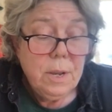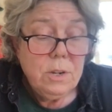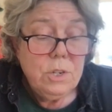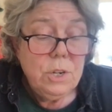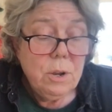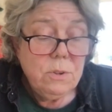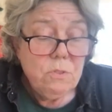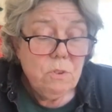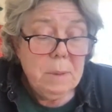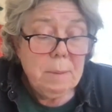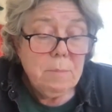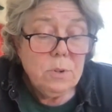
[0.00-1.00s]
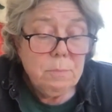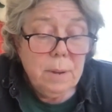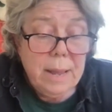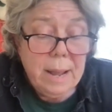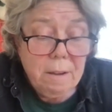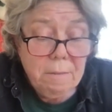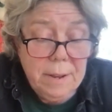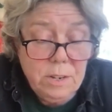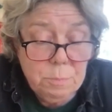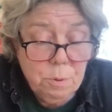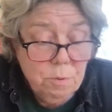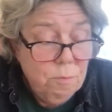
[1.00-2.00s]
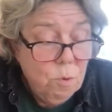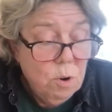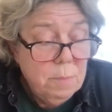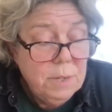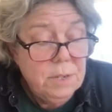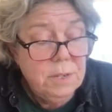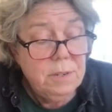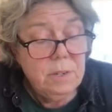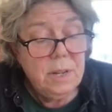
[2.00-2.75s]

She also remembers blackface performances